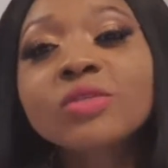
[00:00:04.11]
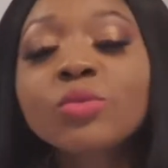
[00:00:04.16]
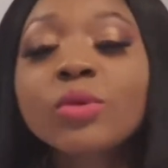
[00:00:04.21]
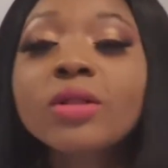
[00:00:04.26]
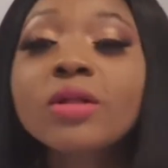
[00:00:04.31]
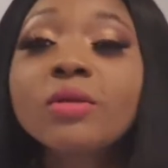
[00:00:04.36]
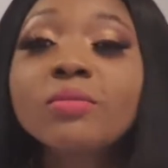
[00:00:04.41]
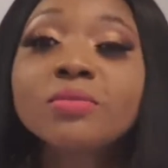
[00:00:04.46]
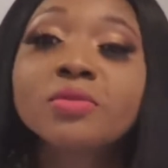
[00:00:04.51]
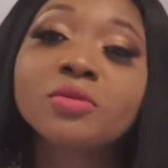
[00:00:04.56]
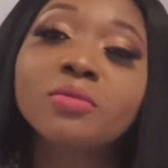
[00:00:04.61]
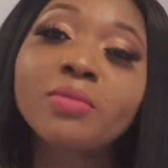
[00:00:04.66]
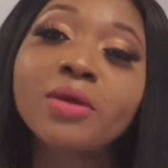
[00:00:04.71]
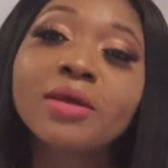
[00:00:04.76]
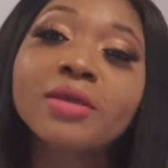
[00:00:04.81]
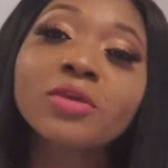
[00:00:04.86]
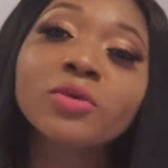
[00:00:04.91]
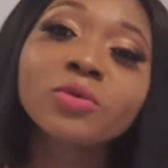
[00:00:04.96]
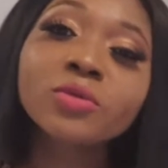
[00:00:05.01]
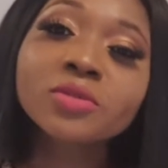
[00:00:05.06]
Welcome to my
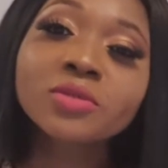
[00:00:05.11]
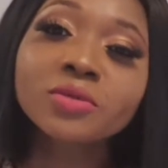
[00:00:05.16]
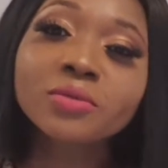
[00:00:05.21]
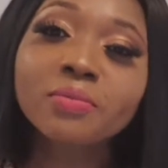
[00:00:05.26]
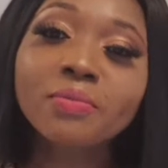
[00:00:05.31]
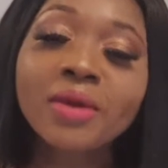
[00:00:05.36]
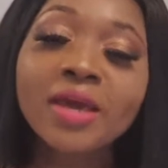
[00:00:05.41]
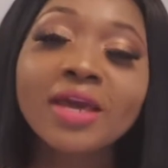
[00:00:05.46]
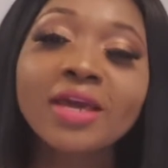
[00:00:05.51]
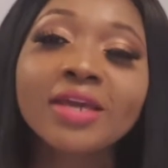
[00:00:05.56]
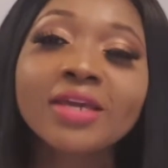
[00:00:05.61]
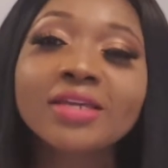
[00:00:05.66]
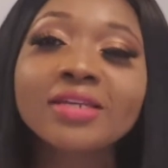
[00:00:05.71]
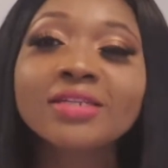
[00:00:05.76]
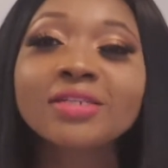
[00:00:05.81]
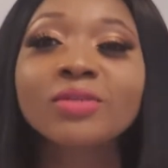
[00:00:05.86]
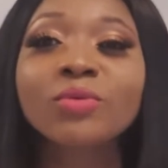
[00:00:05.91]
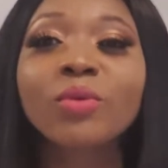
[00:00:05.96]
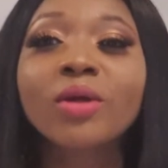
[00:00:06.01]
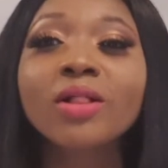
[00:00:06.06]
YouTube
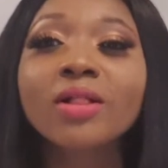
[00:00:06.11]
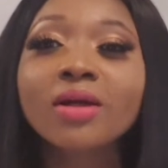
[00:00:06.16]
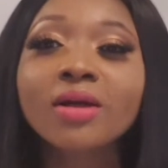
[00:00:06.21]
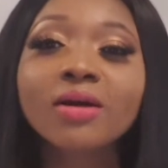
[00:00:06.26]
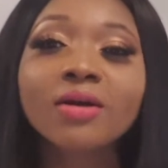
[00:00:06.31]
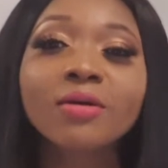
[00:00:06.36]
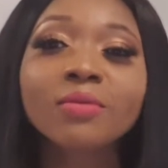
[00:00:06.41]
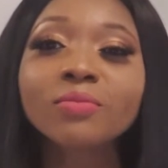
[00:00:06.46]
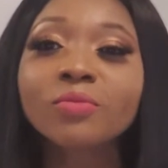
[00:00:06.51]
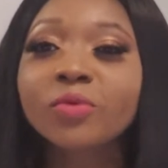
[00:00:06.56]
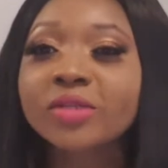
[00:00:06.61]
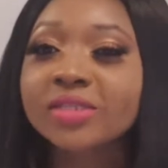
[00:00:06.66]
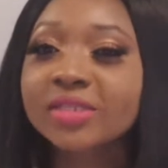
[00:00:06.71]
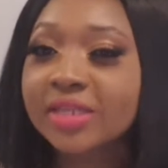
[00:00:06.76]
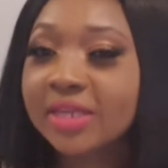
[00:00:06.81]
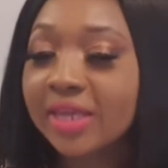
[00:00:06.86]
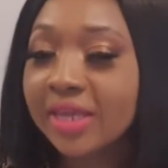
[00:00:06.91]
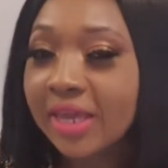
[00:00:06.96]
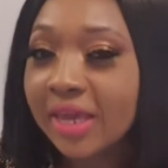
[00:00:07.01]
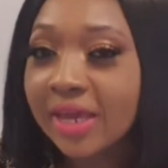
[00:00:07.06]
page. Welcome once
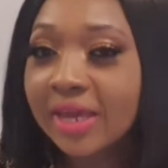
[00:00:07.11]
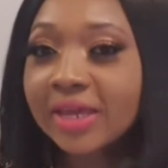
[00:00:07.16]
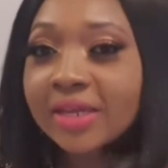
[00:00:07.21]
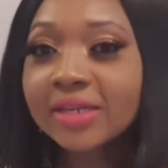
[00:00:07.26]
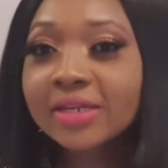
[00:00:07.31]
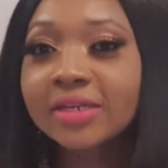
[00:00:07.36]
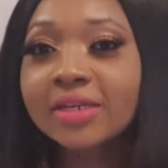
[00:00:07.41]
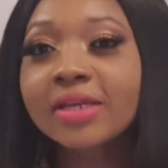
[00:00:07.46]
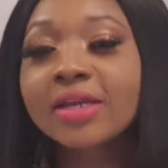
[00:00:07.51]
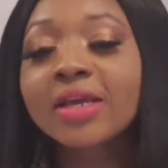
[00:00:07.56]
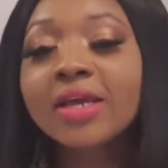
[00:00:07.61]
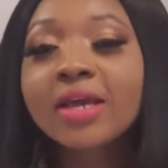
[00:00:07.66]
again.